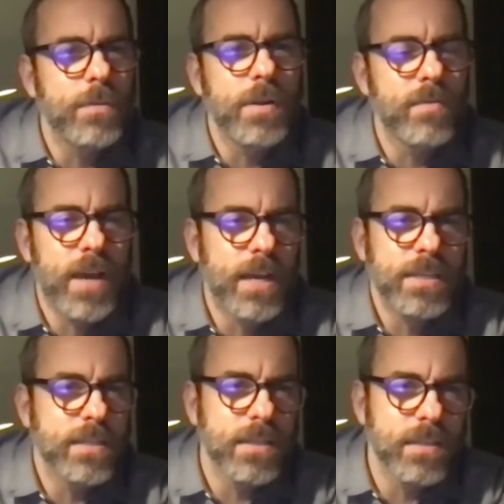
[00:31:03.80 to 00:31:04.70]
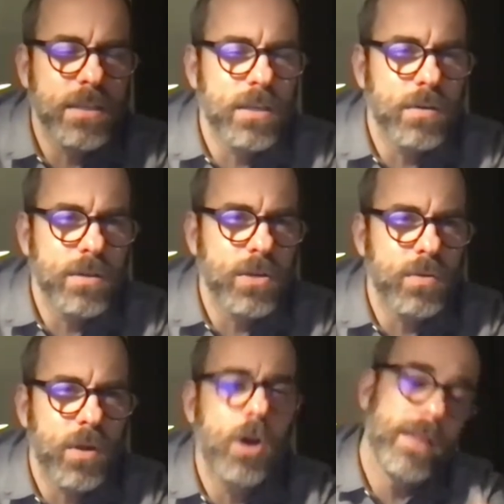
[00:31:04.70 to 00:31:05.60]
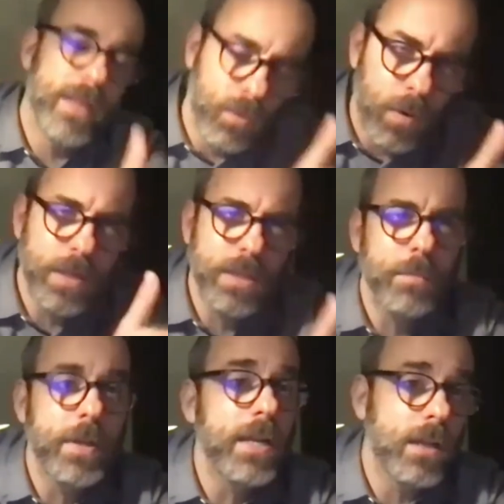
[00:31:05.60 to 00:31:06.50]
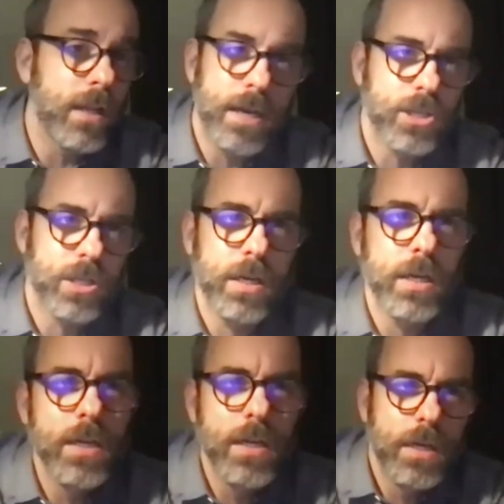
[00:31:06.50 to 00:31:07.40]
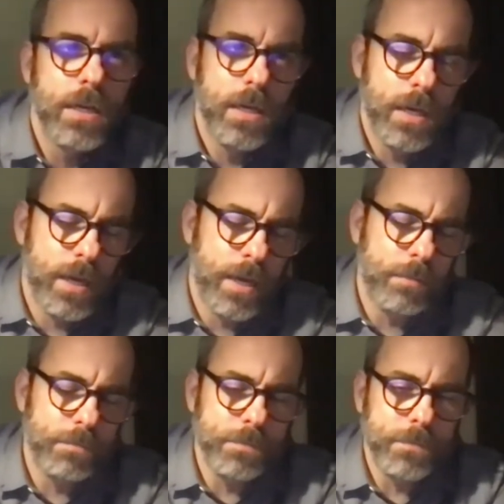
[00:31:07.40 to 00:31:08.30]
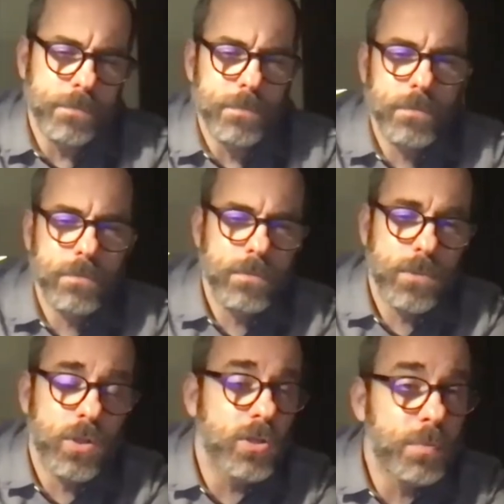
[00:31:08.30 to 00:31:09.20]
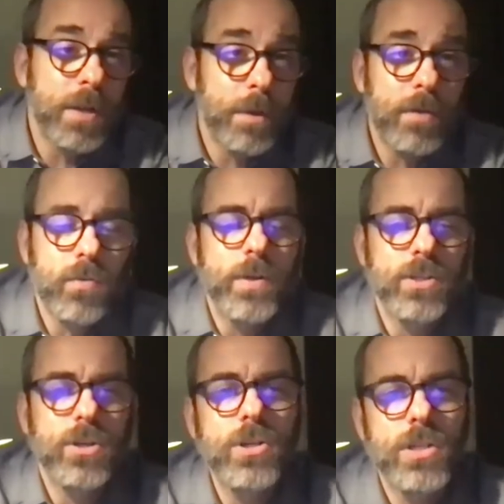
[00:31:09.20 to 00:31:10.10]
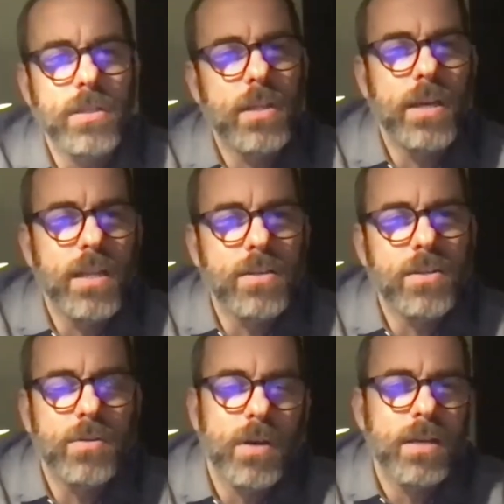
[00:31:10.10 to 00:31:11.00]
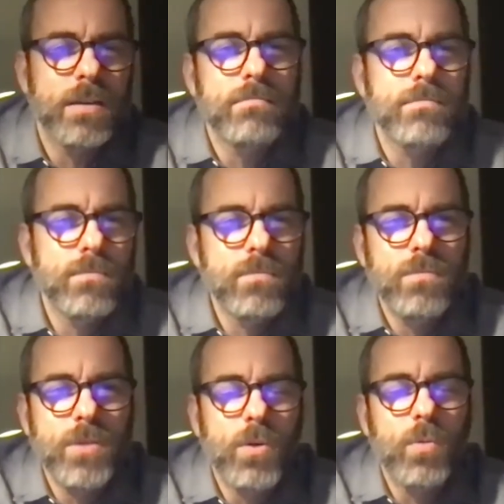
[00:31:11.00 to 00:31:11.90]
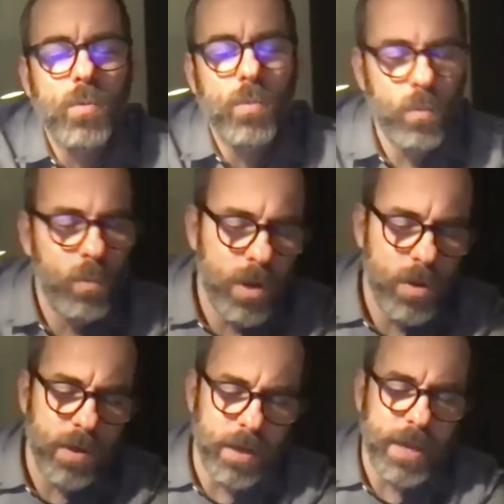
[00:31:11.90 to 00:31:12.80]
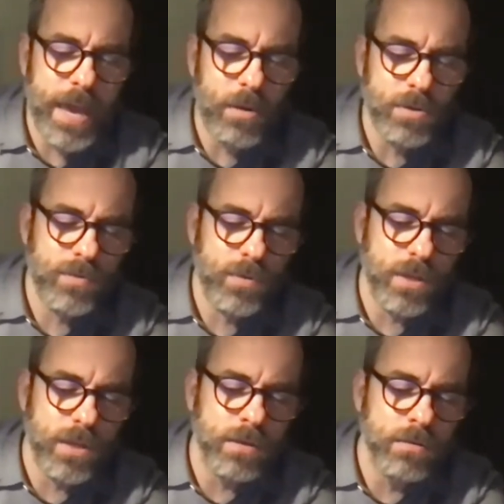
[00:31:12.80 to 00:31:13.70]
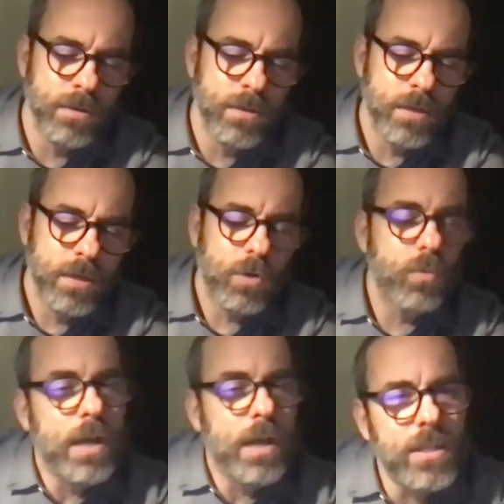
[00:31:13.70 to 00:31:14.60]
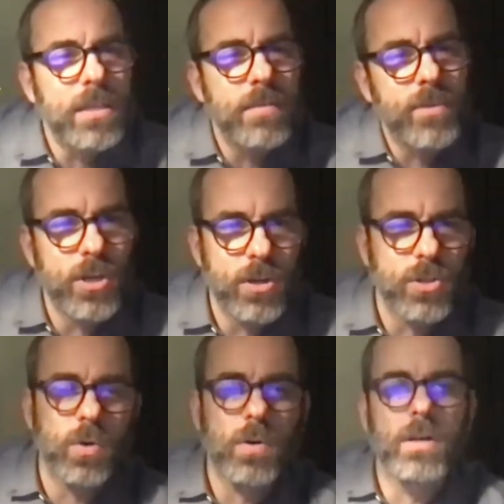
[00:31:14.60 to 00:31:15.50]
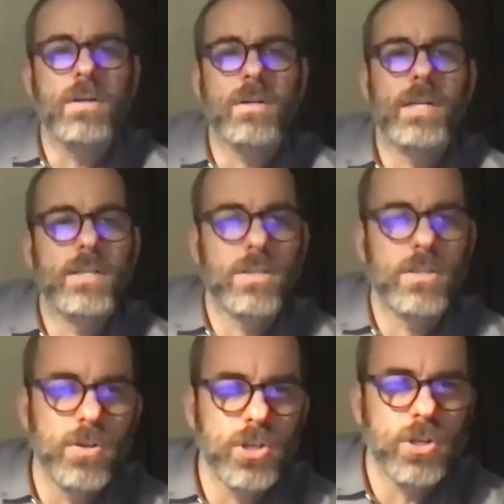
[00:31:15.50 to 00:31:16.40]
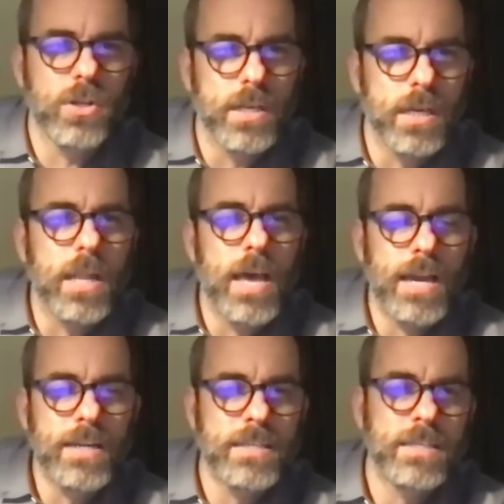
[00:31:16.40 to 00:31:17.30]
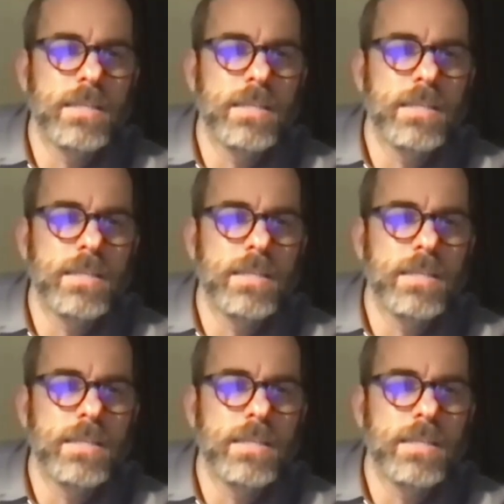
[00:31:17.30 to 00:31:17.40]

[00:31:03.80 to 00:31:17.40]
the fact is, until and then one at the Menil, actually. So there's been a bit of resurgence lately. So, what do you think accounts for the relative curatorial and institutional neglect,